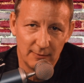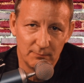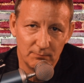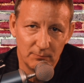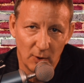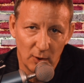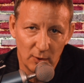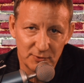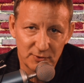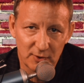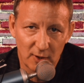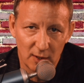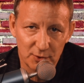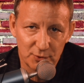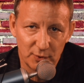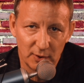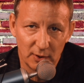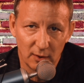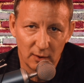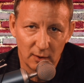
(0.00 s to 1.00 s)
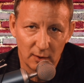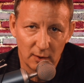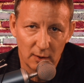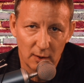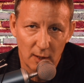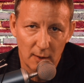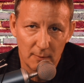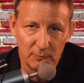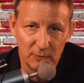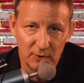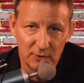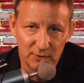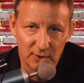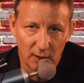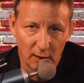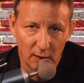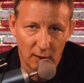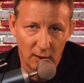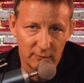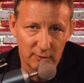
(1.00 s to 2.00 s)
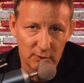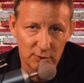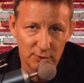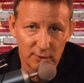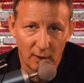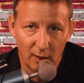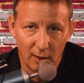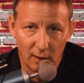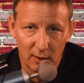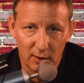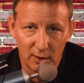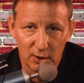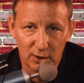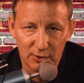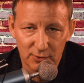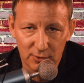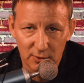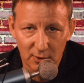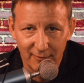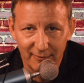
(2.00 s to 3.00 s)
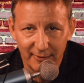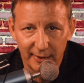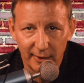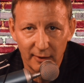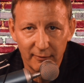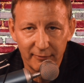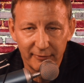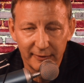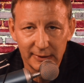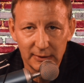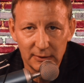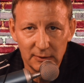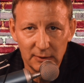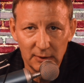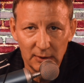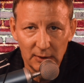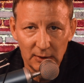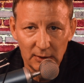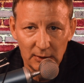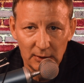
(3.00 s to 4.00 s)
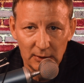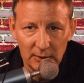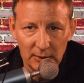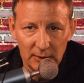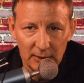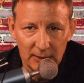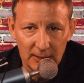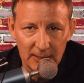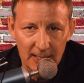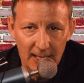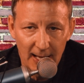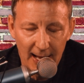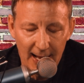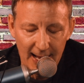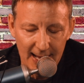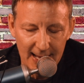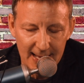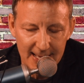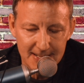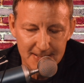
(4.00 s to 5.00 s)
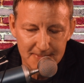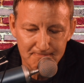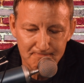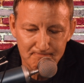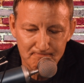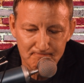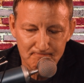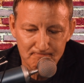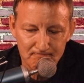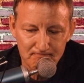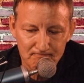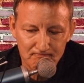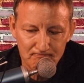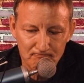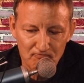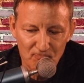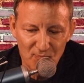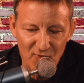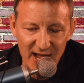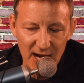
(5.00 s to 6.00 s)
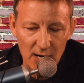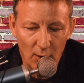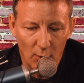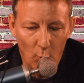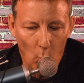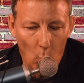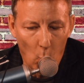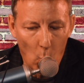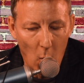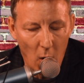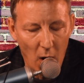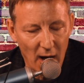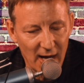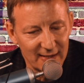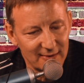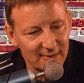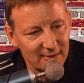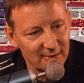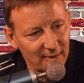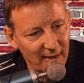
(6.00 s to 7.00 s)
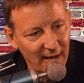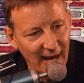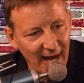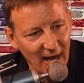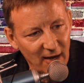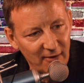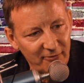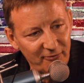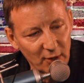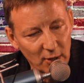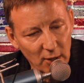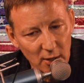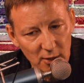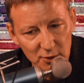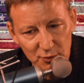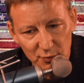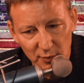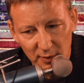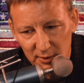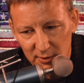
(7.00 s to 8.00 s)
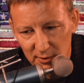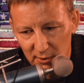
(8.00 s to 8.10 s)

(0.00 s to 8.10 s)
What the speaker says: most country music lovers are conservative. And they don't want half the country